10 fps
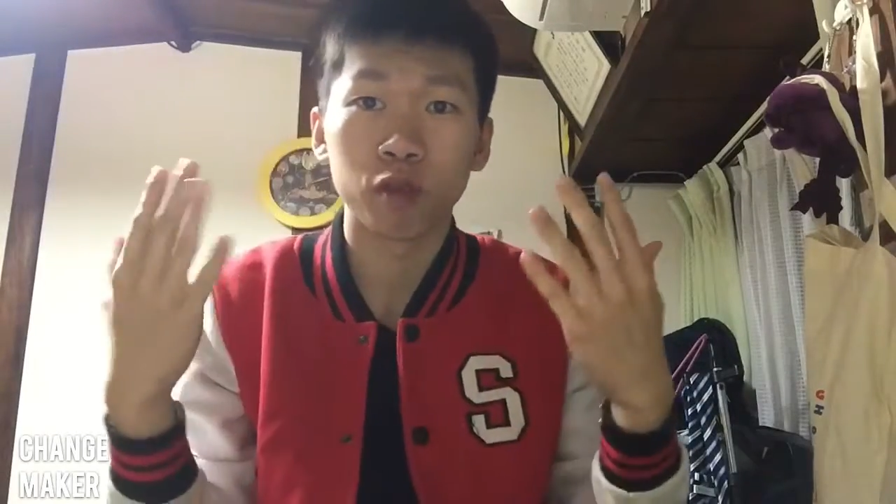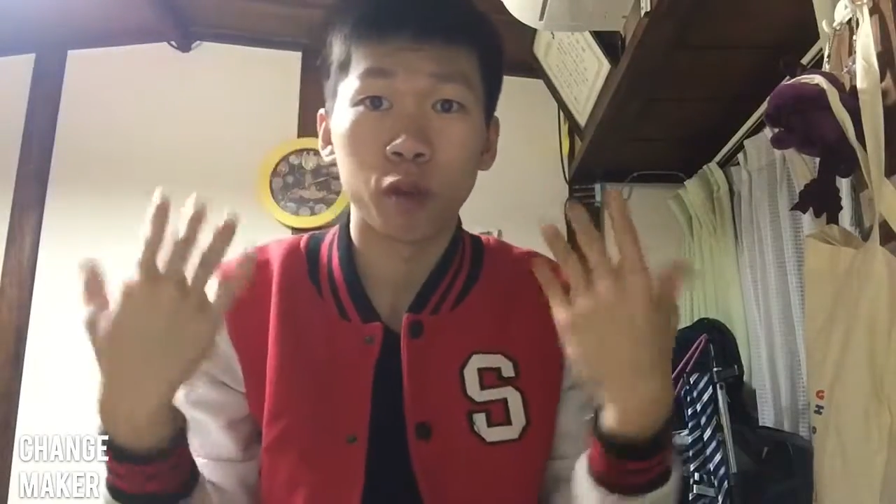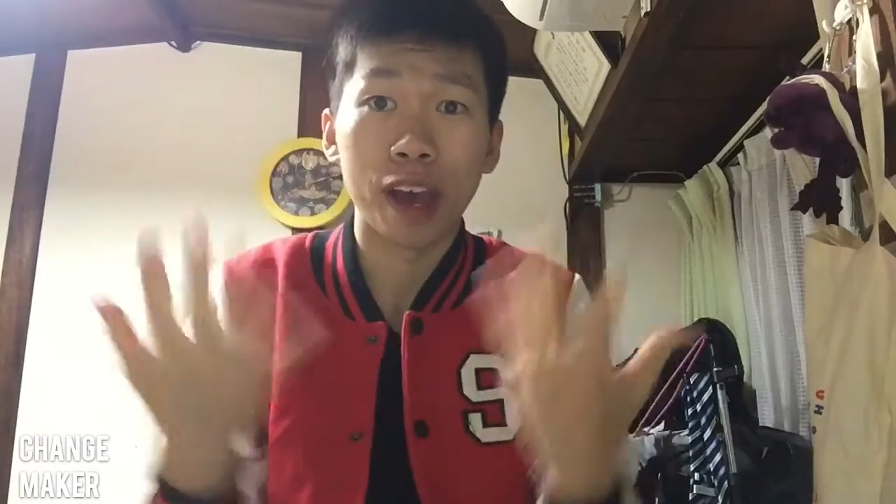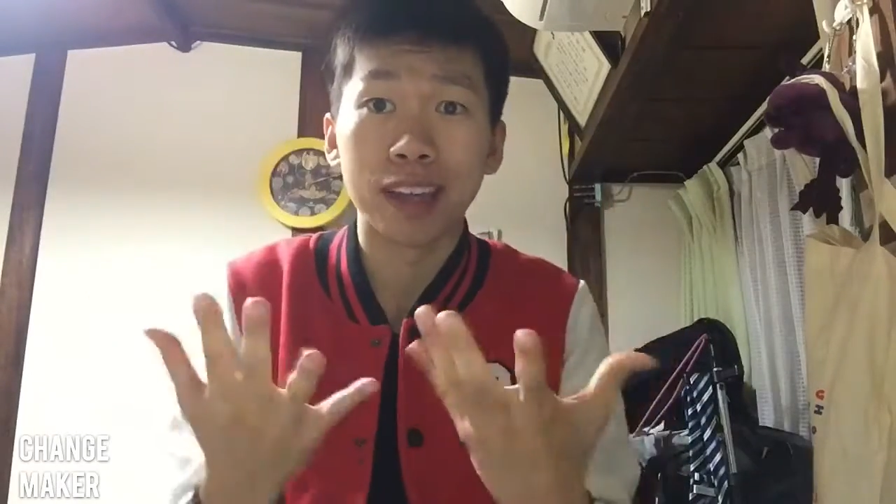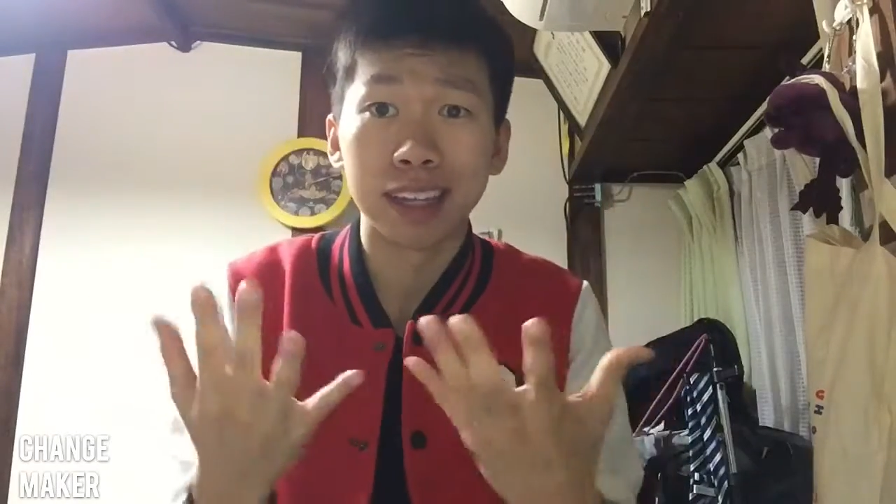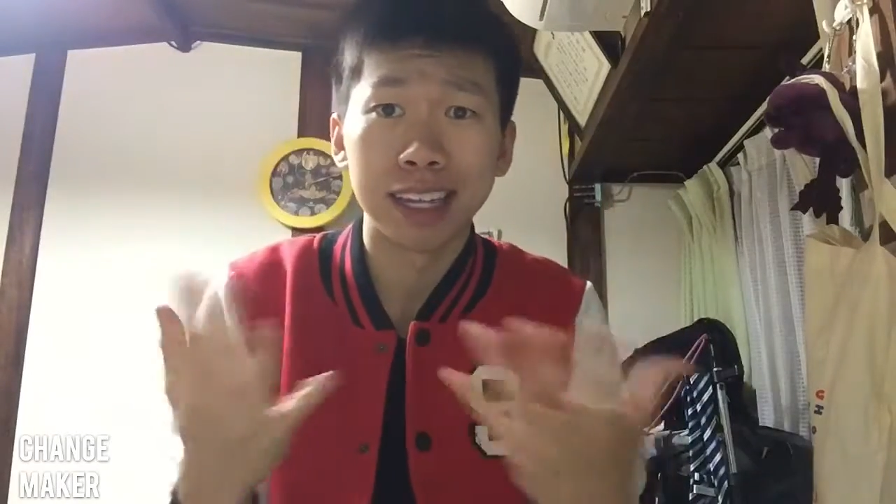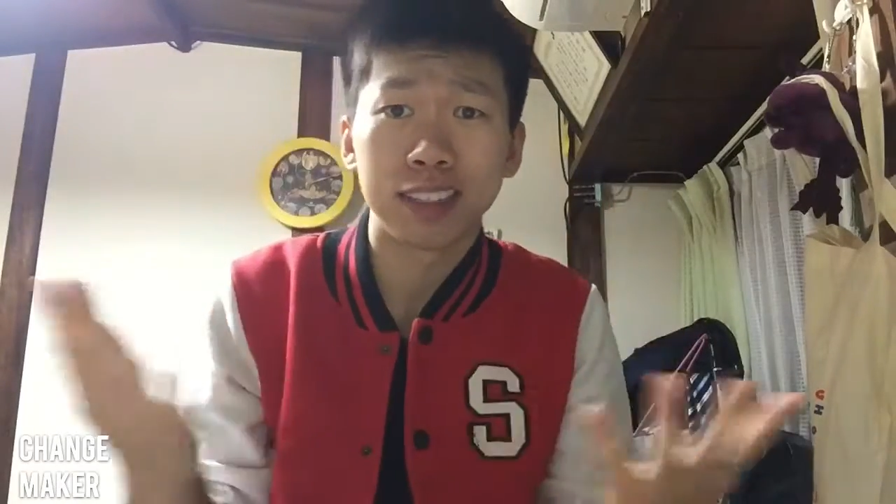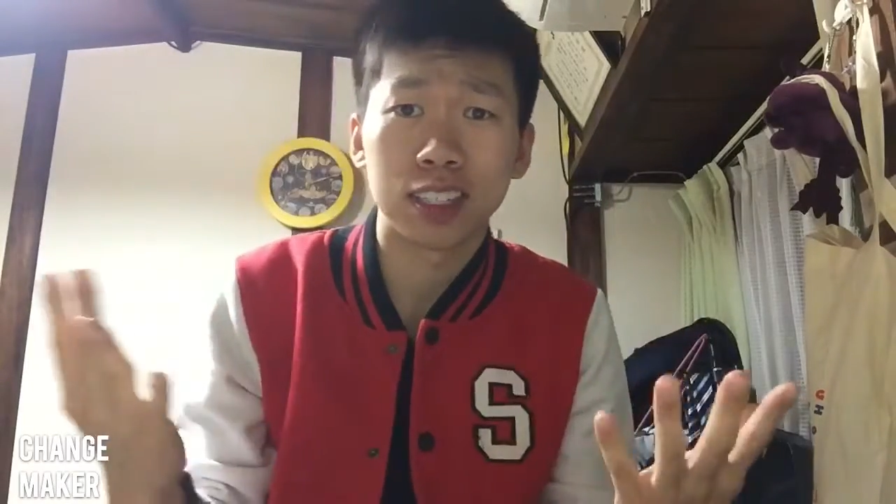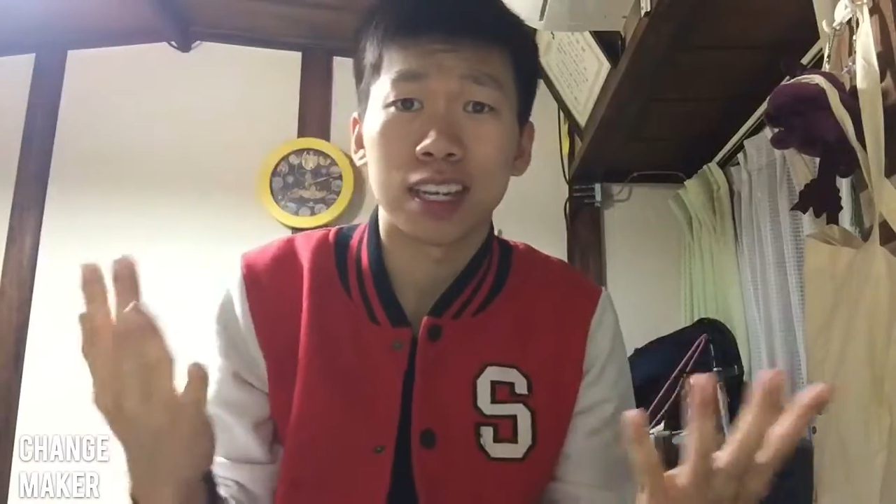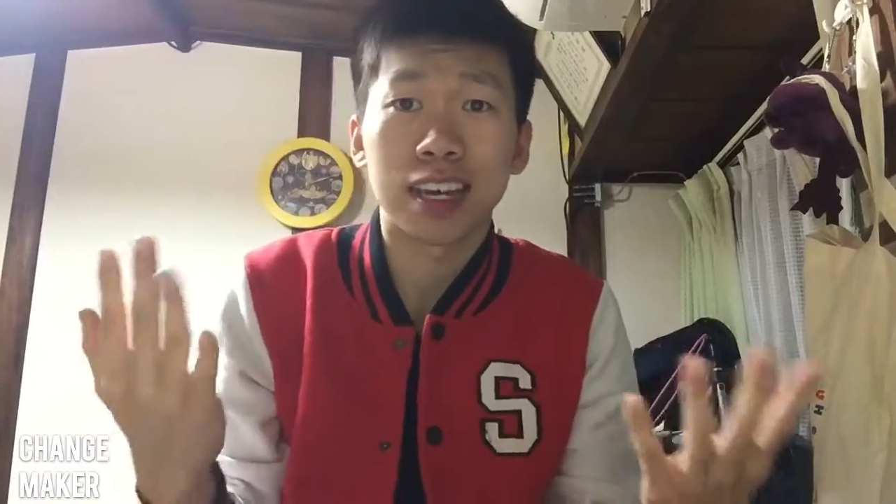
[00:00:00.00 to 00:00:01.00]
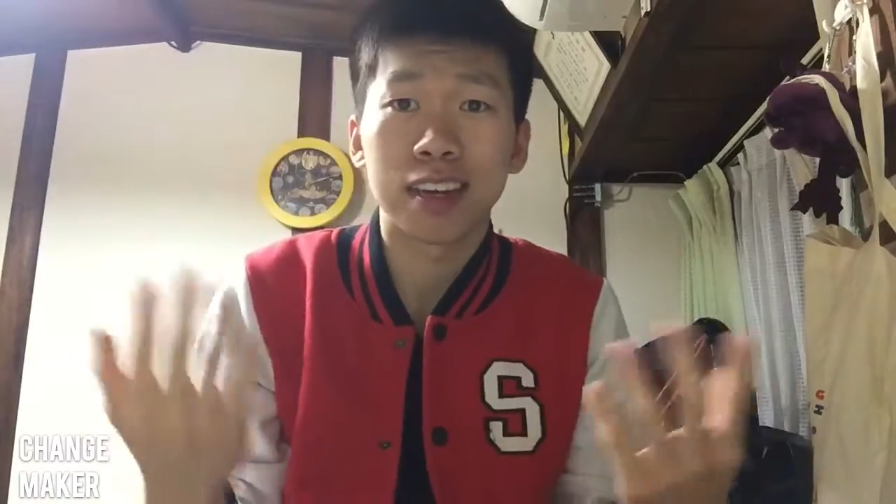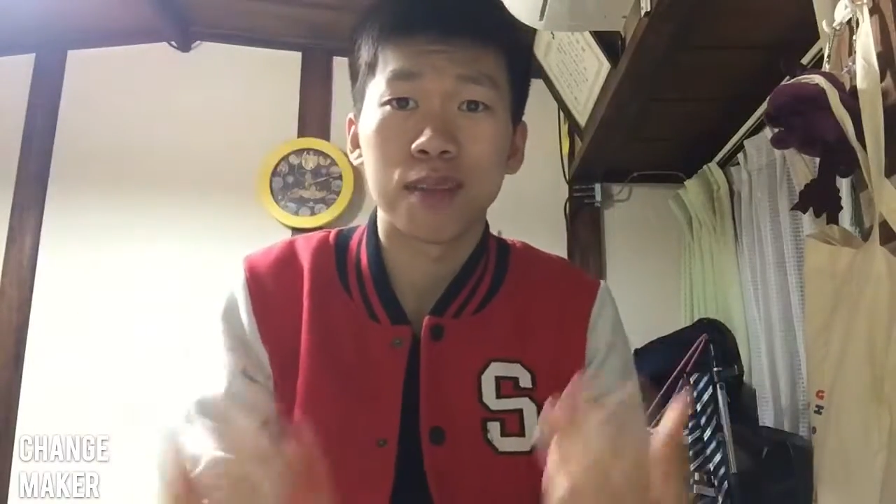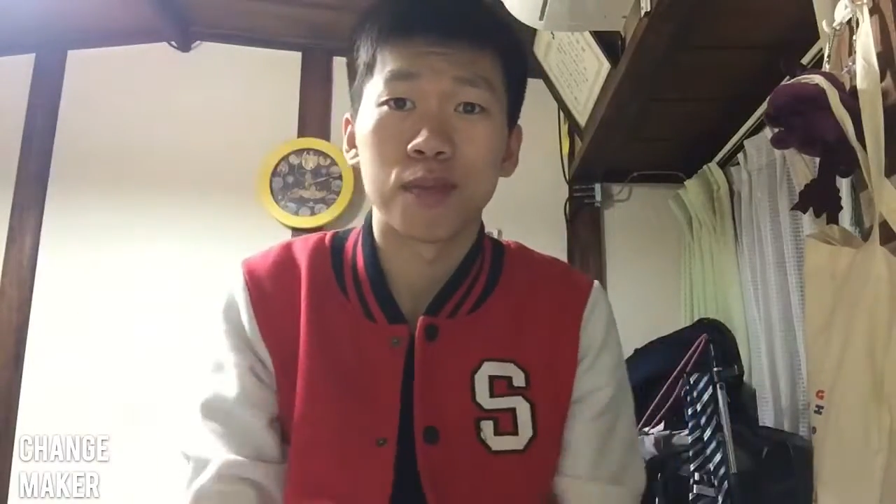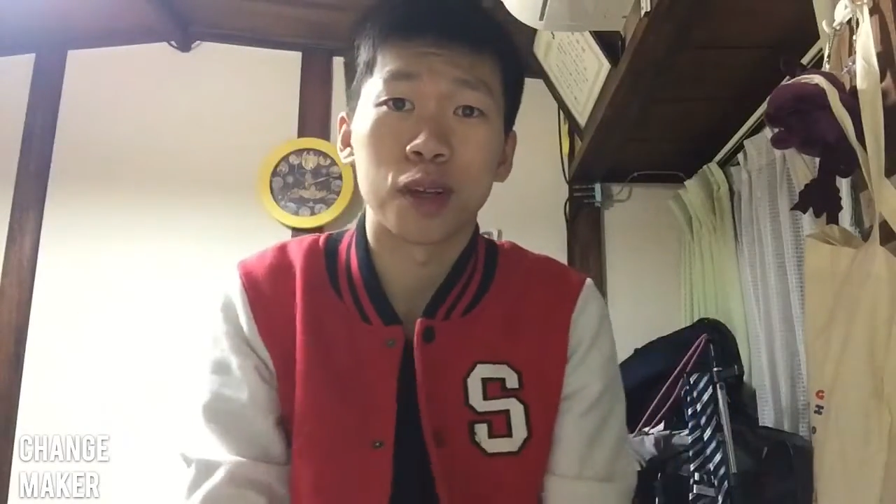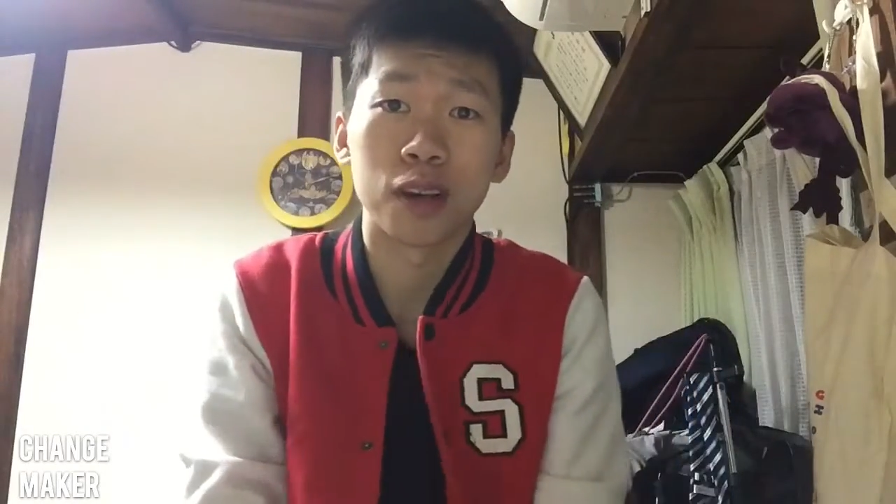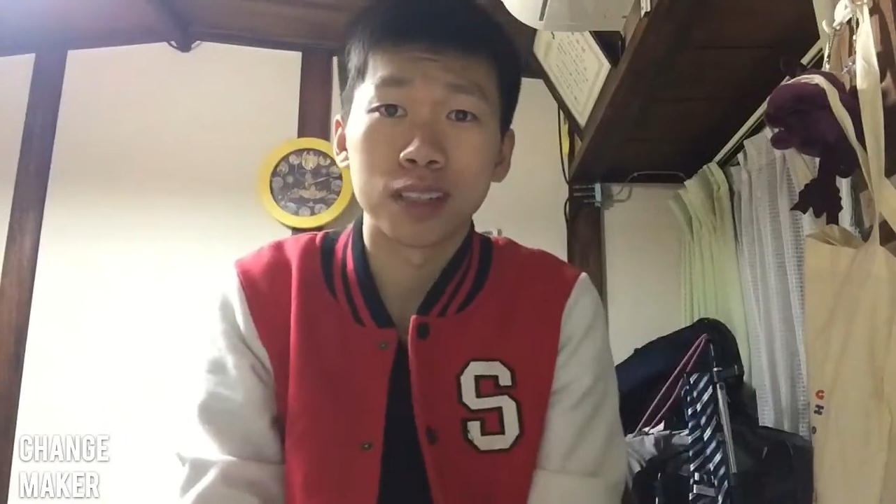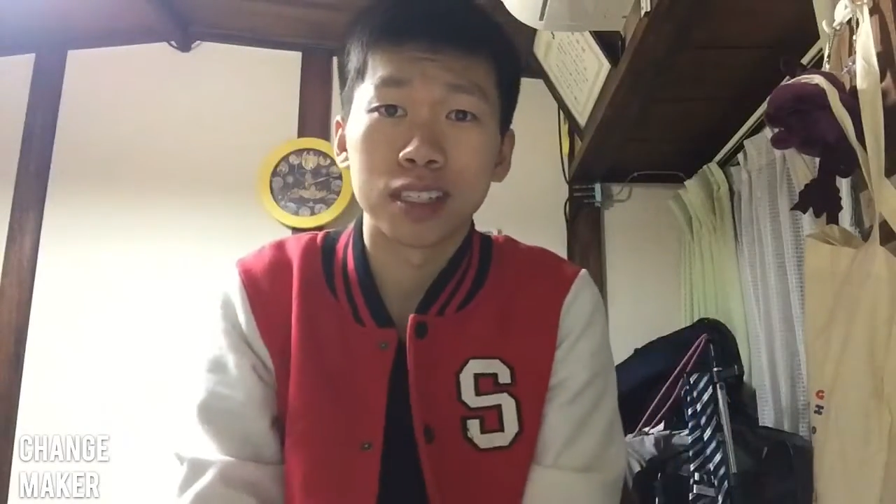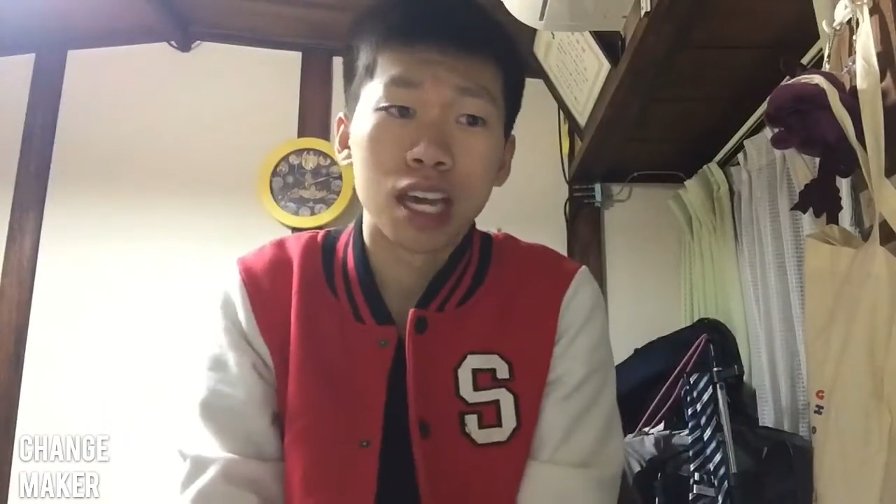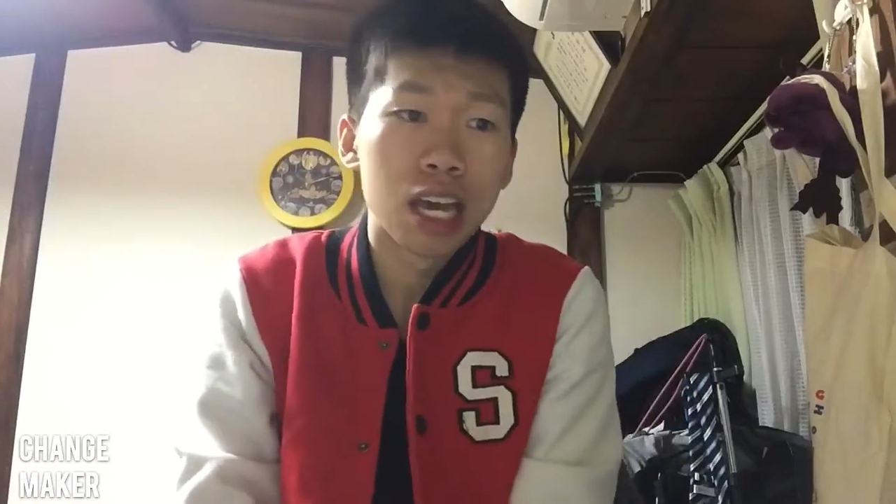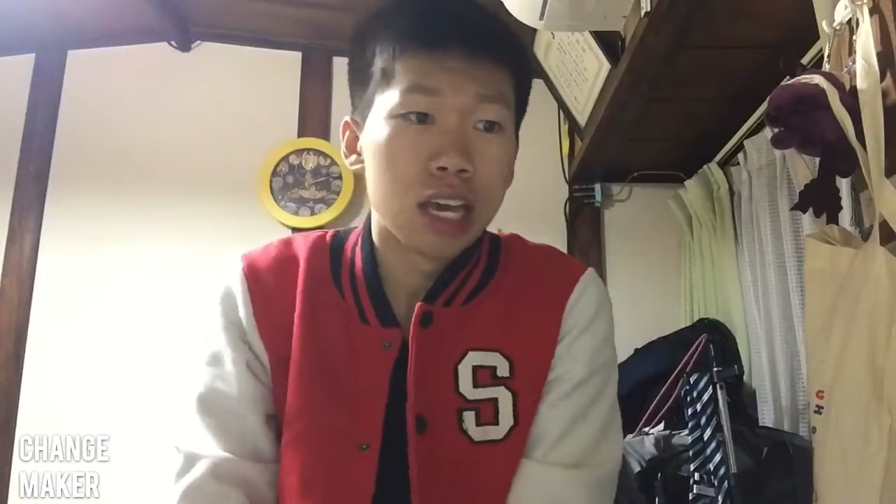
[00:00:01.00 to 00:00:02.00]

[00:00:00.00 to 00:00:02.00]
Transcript: wear the lead jacket because